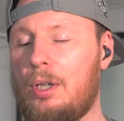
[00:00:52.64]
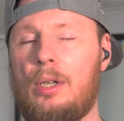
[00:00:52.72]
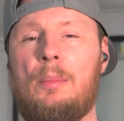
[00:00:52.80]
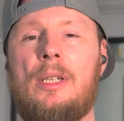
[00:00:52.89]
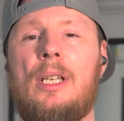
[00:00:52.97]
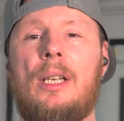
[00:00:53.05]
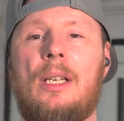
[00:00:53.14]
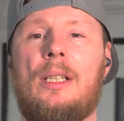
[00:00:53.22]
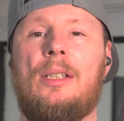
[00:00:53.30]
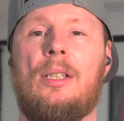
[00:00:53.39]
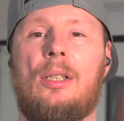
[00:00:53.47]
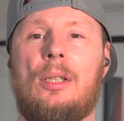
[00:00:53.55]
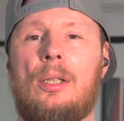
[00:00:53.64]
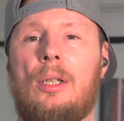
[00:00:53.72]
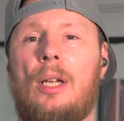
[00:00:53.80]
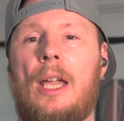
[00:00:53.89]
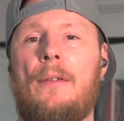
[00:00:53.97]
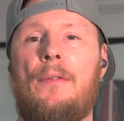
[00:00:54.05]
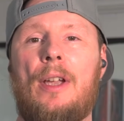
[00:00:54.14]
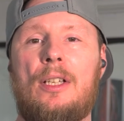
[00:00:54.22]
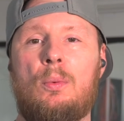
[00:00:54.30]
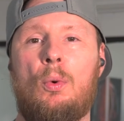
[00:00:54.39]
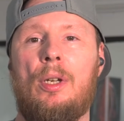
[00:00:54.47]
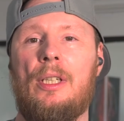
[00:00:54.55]
gonna be getting into the
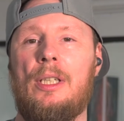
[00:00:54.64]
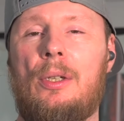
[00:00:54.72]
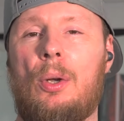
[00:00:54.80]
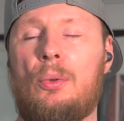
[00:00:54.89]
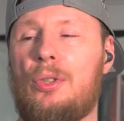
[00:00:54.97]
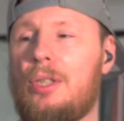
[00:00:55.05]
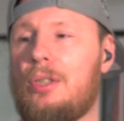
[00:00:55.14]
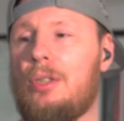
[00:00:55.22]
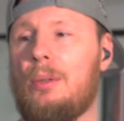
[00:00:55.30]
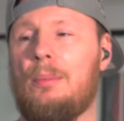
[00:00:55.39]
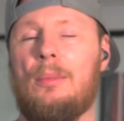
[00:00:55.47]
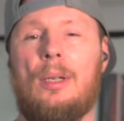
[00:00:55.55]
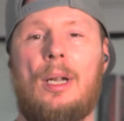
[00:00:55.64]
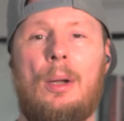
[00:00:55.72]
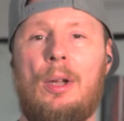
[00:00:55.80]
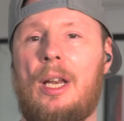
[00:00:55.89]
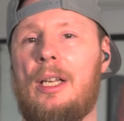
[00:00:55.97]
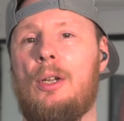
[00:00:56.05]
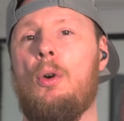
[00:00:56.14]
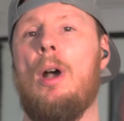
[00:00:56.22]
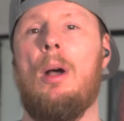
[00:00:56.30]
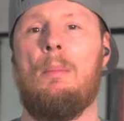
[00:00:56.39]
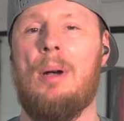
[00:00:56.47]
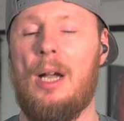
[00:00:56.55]
FX1 ecosystem. I didn't go
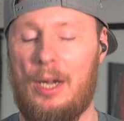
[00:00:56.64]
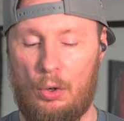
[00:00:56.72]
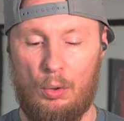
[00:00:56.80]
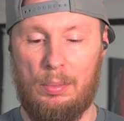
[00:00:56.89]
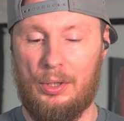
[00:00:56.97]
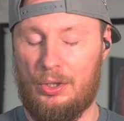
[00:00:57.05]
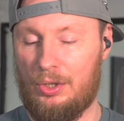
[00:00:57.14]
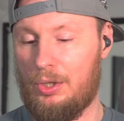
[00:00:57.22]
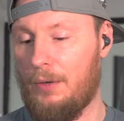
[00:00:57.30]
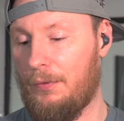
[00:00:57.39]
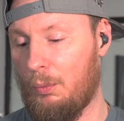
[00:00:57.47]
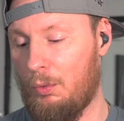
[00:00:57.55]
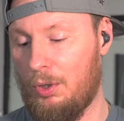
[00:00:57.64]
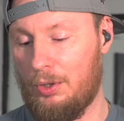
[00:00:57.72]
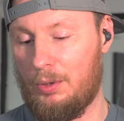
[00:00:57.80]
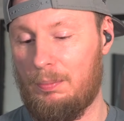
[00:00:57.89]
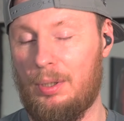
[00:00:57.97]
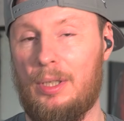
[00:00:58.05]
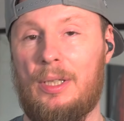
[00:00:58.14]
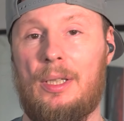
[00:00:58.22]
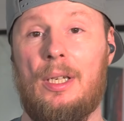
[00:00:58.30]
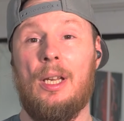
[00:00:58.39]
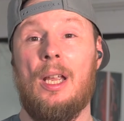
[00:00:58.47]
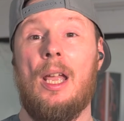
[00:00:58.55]
out and buy a whole bunch of stuff at once,
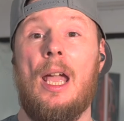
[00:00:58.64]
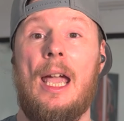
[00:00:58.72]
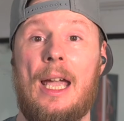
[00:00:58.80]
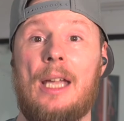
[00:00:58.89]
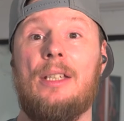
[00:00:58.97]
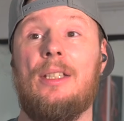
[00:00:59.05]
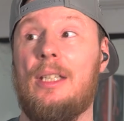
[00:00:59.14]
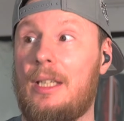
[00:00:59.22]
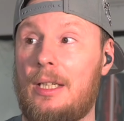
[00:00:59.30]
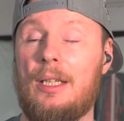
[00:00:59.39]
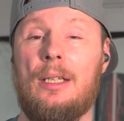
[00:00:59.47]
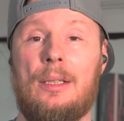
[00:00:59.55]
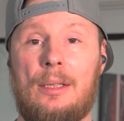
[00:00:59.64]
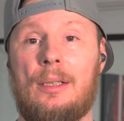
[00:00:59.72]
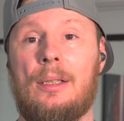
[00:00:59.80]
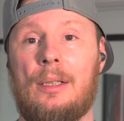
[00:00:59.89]
but as needed,